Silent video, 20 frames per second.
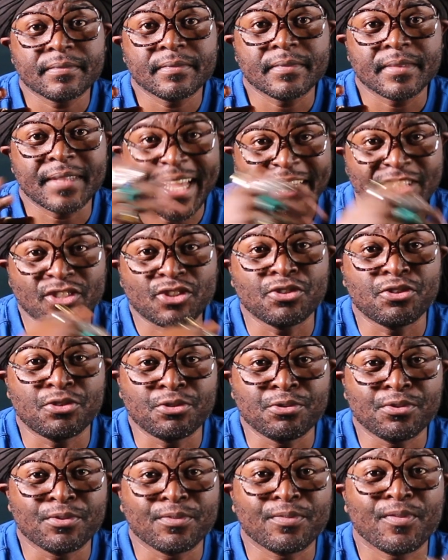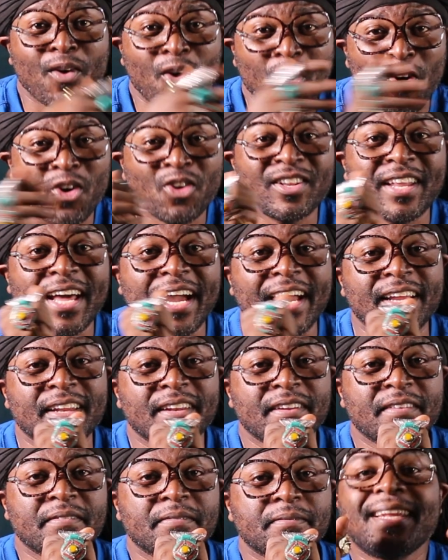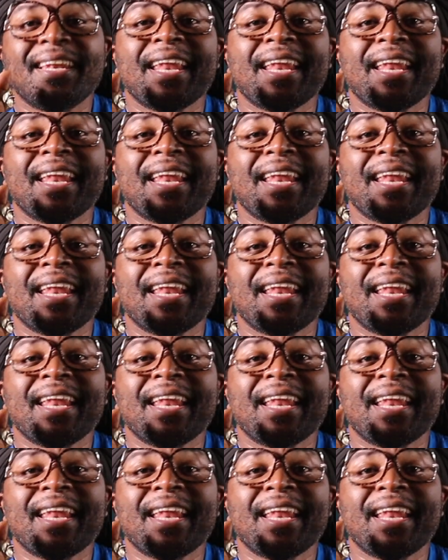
that you do online. The